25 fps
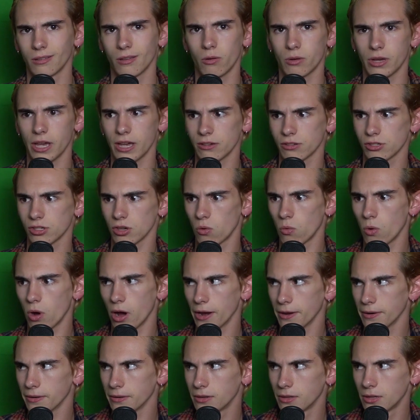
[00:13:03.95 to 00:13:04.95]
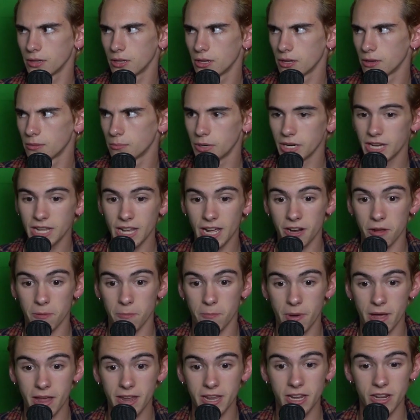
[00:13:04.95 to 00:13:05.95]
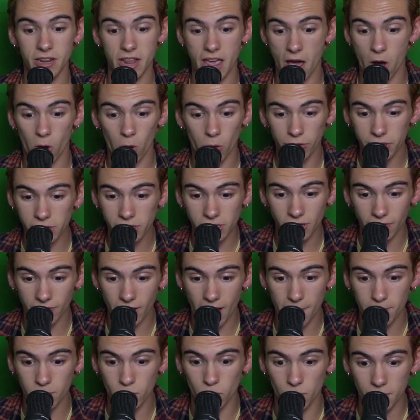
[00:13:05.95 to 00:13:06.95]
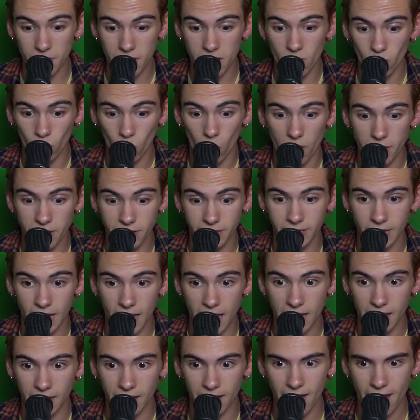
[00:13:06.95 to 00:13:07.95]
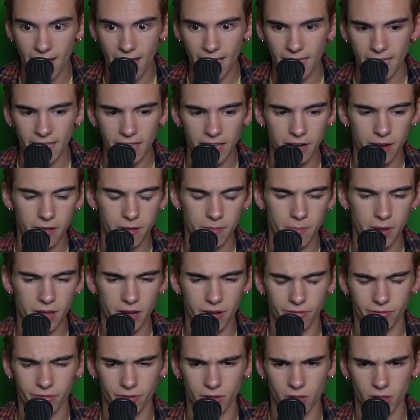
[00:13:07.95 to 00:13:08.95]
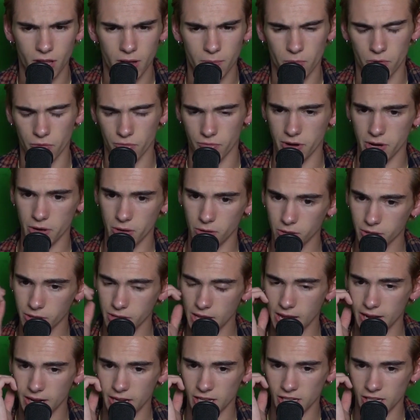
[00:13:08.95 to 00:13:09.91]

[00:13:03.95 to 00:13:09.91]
Okay, so what? But he had all this stuff happen to him in one day, and it made it feel a lot more real in that